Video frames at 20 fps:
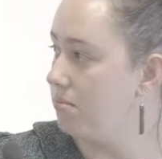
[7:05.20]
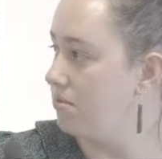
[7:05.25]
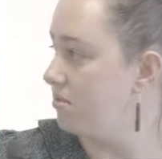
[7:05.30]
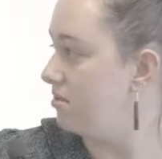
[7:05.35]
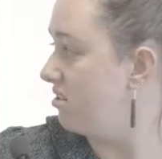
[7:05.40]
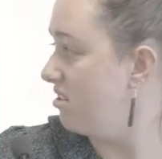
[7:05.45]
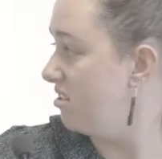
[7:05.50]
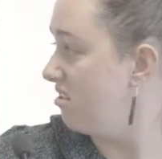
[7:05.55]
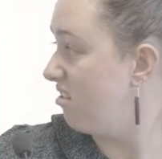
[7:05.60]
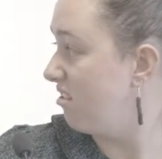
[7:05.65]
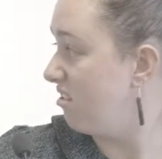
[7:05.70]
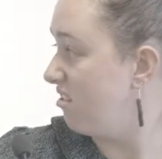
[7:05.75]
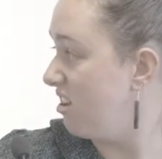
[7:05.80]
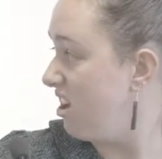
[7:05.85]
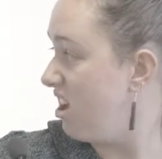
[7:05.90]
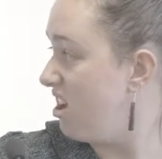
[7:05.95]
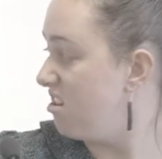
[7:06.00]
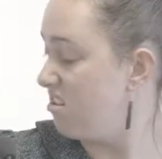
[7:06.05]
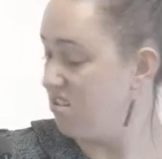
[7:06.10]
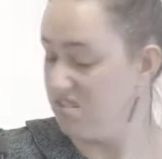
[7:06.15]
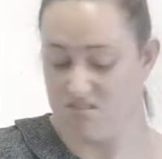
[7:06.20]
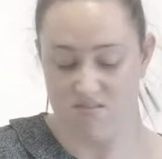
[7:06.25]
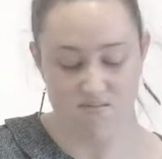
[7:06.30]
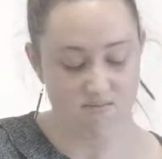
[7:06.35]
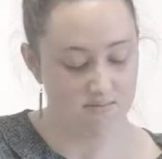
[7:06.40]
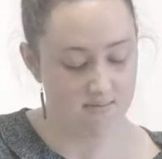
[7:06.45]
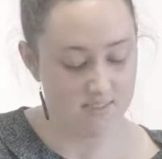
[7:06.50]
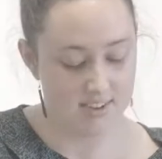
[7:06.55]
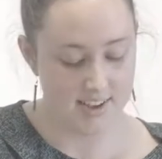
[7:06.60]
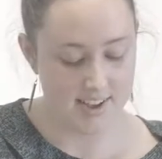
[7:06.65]
Is there anything to
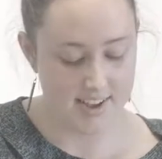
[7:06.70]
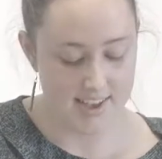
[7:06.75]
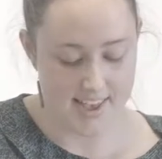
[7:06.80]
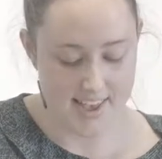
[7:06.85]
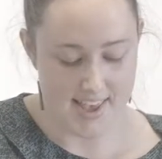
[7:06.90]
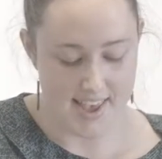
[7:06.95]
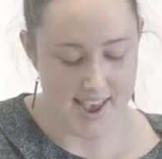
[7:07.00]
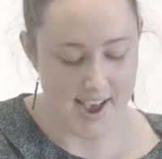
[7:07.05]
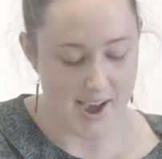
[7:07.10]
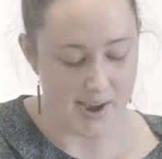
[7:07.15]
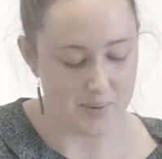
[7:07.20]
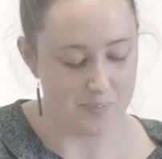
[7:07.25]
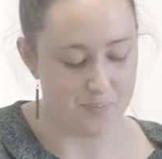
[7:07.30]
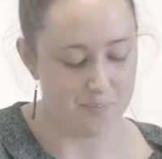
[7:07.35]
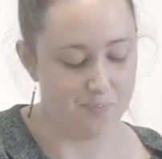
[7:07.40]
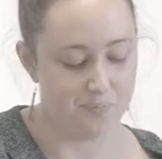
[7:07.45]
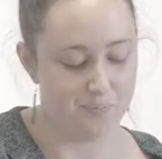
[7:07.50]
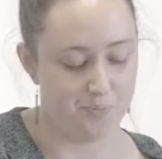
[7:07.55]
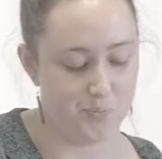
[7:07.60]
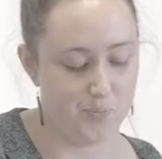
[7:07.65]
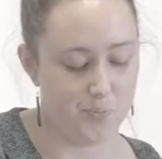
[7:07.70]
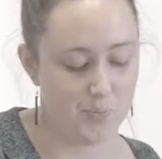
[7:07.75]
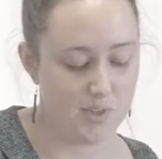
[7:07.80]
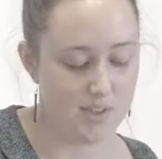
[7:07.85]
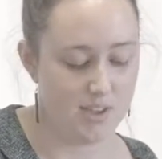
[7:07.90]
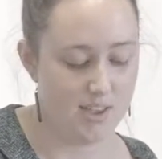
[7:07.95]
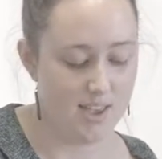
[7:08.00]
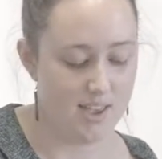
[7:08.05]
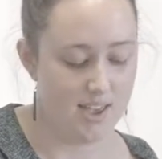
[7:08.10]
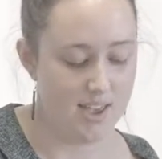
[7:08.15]
add?
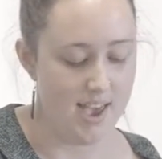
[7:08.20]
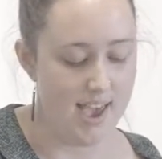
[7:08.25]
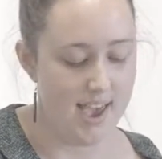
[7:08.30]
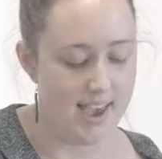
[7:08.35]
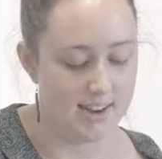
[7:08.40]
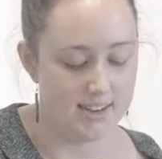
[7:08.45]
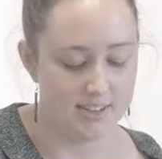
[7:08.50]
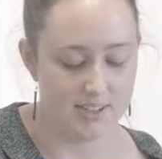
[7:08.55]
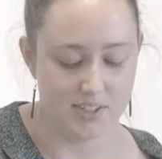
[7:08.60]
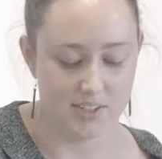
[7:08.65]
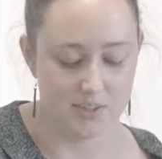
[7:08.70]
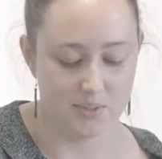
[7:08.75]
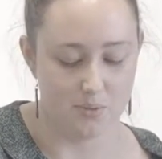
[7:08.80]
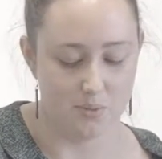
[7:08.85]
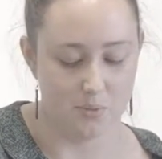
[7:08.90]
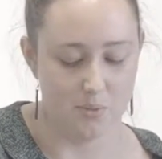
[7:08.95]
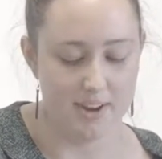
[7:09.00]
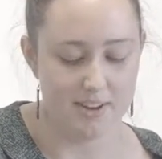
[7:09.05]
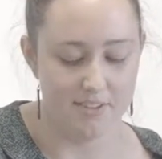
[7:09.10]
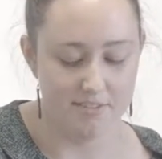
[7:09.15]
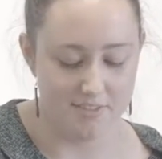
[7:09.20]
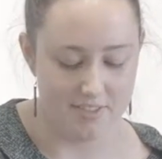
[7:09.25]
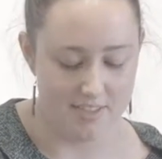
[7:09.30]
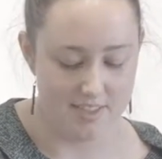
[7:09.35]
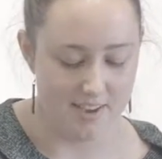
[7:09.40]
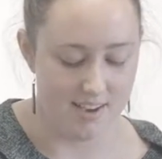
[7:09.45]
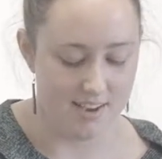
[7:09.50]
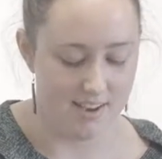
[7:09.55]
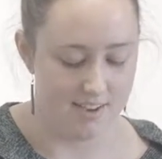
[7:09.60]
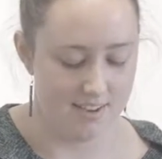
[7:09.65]
And one of
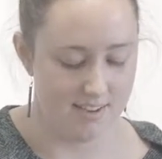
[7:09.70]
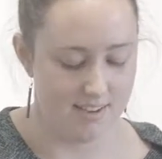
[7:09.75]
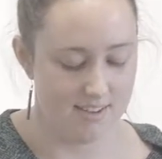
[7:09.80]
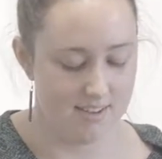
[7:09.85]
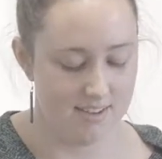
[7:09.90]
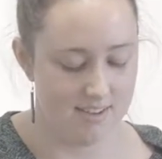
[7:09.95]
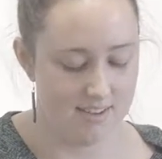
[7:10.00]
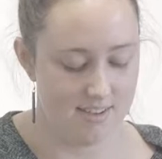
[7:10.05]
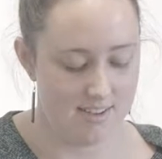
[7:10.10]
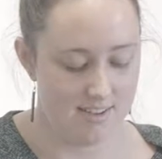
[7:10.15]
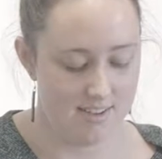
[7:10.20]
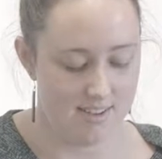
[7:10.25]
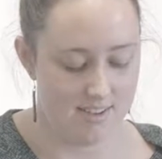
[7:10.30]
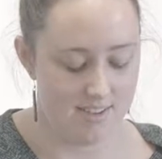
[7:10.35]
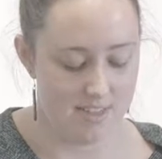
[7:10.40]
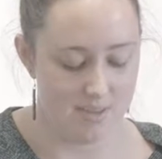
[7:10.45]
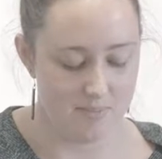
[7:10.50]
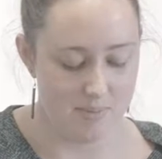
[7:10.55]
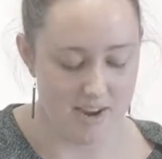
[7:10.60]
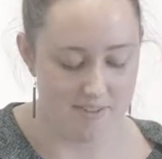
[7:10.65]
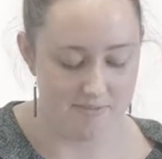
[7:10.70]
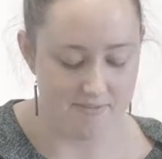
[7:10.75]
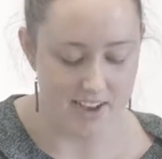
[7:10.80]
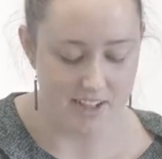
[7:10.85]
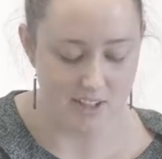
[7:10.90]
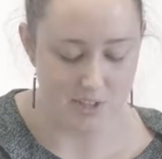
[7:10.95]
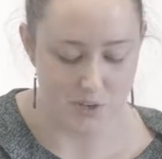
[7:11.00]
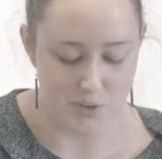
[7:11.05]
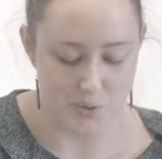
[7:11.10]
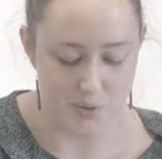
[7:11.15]
the main
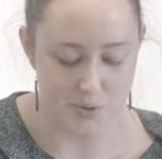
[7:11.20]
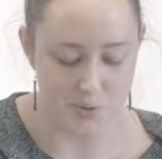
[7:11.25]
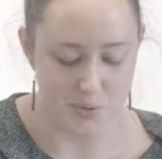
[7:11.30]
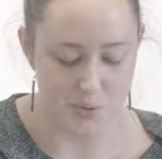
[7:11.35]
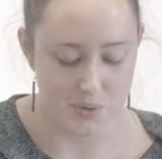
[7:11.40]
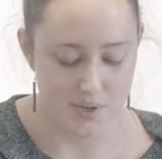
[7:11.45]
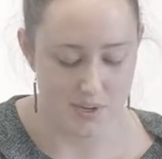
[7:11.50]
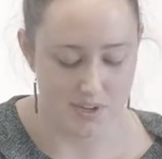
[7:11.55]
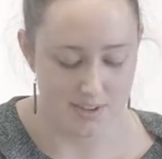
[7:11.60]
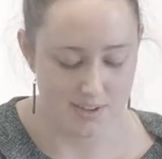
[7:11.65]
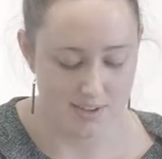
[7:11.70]
values, or